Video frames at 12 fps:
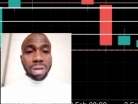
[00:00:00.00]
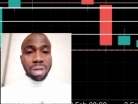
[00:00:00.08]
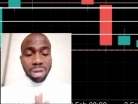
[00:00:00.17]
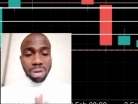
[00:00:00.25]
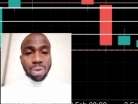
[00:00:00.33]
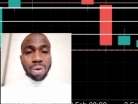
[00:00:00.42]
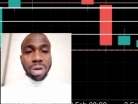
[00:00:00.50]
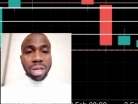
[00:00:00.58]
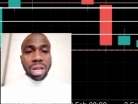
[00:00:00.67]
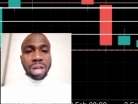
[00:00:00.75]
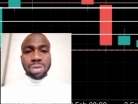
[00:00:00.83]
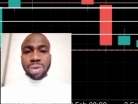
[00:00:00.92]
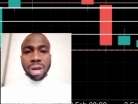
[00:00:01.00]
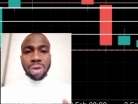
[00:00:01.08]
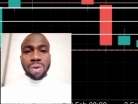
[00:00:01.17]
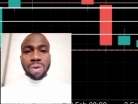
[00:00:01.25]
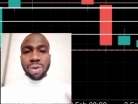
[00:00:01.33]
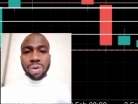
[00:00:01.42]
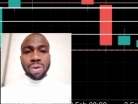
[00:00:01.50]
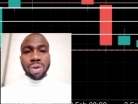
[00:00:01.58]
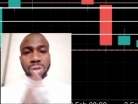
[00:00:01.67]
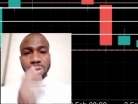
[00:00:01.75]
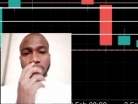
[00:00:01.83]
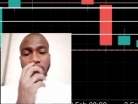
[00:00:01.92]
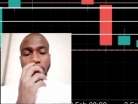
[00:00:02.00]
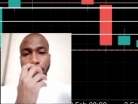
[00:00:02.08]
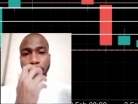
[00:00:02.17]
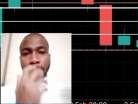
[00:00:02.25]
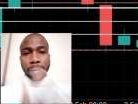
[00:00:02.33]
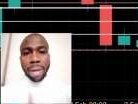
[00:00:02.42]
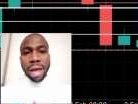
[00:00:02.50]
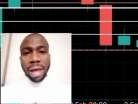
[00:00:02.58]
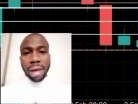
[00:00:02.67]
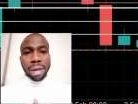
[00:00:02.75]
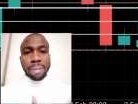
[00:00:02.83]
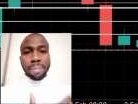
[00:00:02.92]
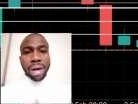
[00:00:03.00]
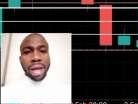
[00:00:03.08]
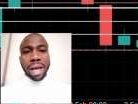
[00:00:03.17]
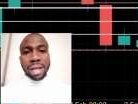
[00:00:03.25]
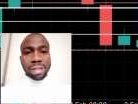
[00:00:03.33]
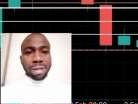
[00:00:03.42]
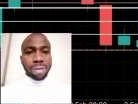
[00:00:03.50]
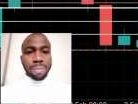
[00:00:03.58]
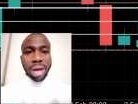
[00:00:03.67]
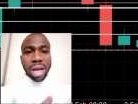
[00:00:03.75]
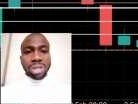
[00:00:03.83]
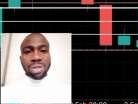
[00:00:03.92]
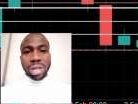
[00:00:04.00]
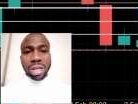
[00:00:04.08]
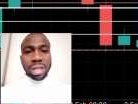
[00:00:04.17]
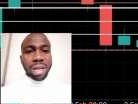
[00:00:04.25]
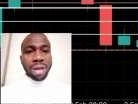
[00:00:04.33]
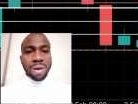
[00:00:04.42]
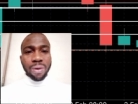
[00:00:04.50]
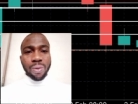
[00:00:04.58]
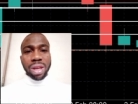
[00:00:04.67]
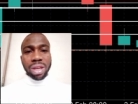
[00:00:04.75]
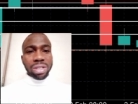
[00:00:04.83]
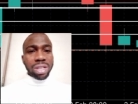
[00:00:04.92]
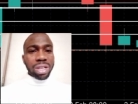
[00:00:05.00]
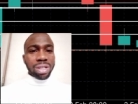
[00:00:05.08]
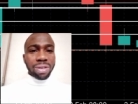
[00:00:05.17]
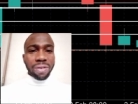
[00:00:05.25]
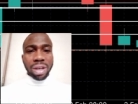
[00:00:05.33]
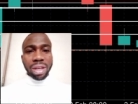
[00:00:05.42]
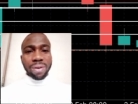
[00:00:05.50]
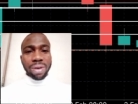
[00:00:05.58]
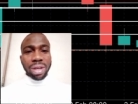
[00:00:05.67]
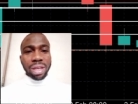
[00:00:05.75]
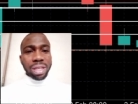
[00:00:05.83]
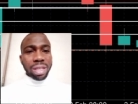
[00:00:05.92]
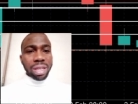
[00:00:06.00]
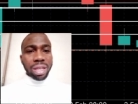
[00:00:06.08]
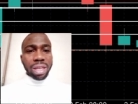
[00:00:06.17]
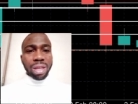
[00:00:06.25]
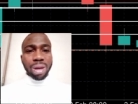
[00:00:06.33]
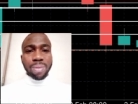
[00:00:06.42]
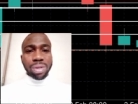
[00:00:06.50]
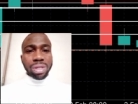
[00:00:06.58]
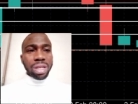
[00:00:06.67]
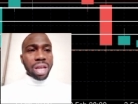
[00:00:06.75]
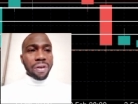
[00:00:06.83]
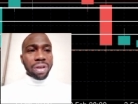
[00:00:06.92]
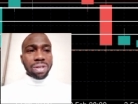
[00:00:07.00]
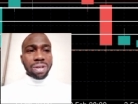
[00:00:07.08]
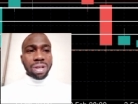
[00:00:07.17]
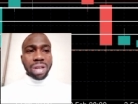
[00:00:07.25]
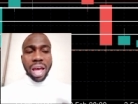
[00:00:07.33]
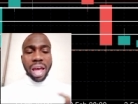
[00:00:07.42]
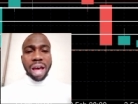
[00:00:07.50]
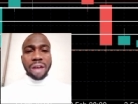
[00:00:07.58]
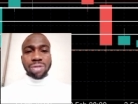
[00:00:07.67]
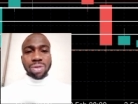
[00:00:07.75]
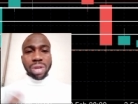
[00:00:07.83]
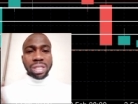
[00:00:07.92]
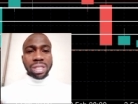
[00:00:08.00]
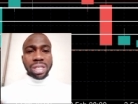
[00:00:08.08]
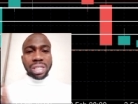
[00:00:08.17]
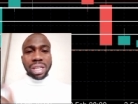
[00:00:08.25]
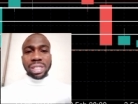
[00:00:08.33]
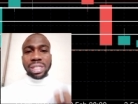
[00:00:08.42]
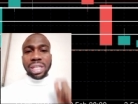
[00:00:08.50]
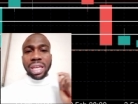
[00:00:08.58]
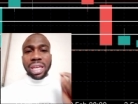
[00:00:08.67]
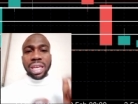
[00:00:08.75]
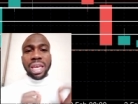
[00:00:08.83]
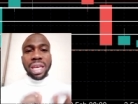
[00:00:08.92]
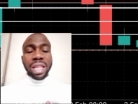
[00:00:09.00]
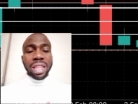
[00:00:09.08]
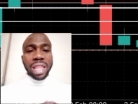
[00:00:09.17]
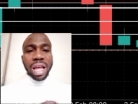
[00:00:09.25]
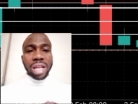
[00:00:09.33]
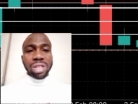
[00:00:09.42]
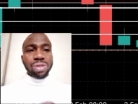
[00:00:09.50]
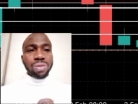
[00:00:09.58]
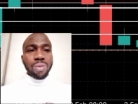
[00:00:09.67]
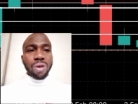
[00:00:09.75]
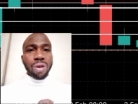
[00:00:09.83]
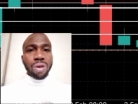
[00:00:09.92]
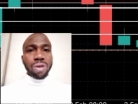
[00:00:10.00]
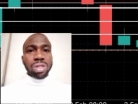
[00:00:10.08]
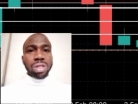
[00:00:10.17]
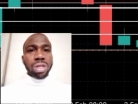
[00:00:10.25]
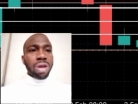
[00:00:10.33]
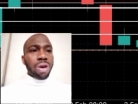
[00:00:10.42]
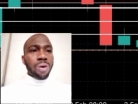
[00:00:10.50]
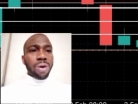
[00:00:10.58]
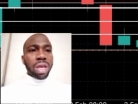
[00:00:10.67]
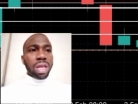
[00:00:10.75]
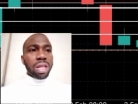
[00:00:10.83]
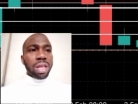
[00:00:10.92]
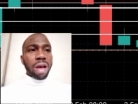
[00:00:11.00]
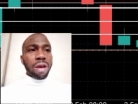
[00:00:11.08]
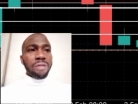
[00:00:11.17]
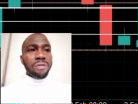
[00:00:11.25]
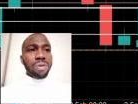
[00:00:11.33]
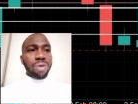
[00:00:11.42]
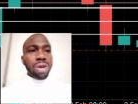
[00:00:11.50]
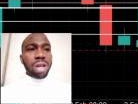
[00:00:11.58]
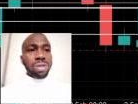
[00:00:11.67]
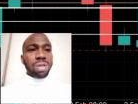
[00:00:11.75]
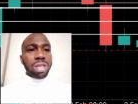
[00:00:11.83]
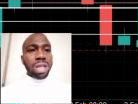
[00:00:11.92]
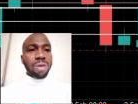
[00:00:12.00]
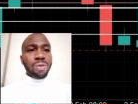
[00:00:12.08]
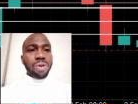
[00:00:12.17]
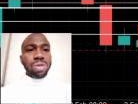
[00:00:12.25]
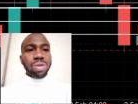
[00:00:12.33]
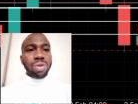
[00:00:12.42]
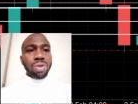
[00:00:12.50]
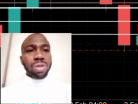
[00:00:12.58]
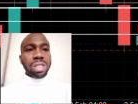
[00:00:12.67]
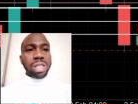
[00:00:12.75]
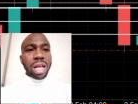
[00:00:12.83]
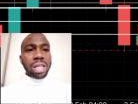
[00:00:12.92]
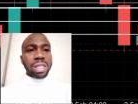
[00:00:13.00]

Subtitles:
going down. So I don't want to hold on to my buyers or buy trade when the trade is already going in the opposite direction. I have to exit and take that small loss. Okay, now if we go down to daily, we also notice that